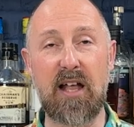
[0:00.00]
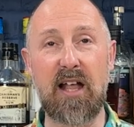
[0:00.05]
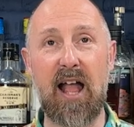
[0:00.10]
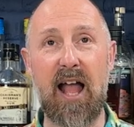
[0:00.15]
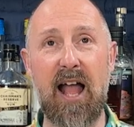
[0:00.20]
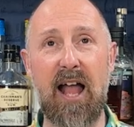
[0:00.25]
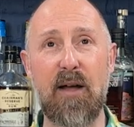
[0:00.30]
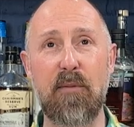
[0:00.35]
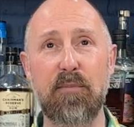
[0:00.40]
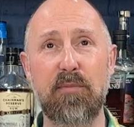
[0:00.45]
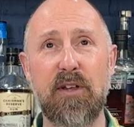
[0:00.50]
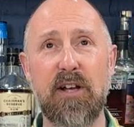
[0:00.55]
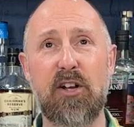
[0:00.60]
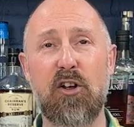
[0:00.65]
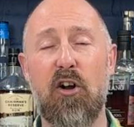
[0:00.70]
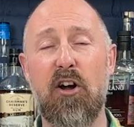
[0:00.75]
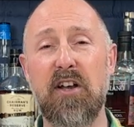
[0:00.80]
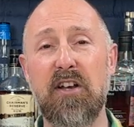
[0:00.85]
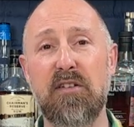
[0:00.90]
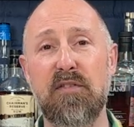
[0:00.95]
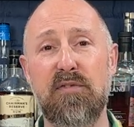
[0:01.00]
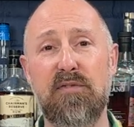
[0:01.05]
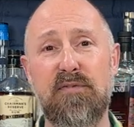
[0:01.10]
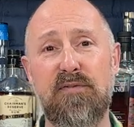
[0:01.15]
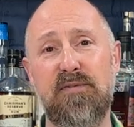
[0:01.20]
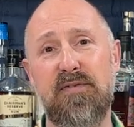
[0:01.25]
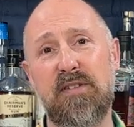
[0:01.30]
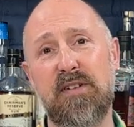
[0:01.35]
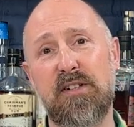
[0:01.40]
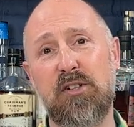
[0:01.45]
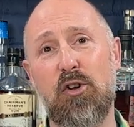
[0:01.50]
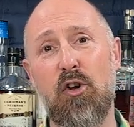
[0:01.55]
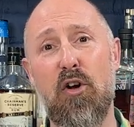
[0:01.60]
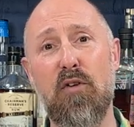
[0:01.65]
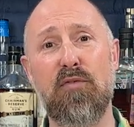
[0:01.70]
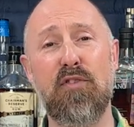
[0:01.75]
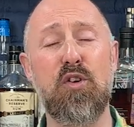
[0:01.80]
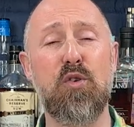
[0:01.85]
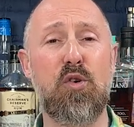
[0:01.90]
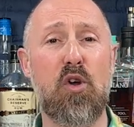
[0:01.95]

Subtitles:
that kind of got a few